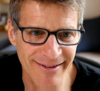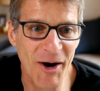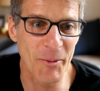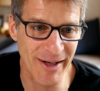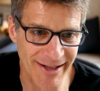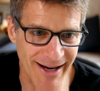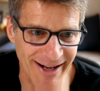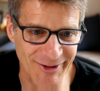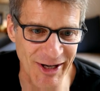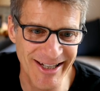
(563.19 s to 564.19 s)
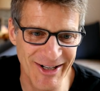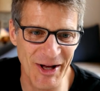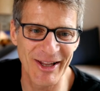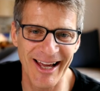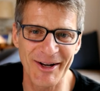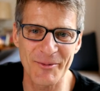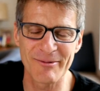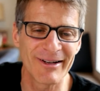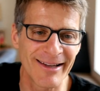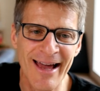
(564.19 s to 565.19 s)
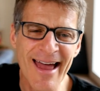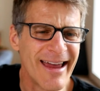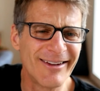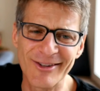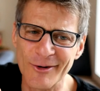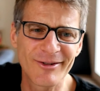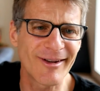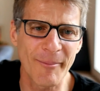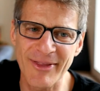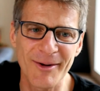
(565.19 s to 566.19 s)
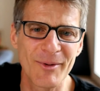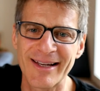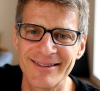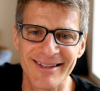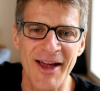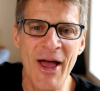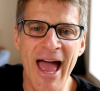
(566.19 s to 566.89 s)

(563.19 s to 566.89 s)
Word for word: Are we connecting? You know, like, are we really, is there something we could say?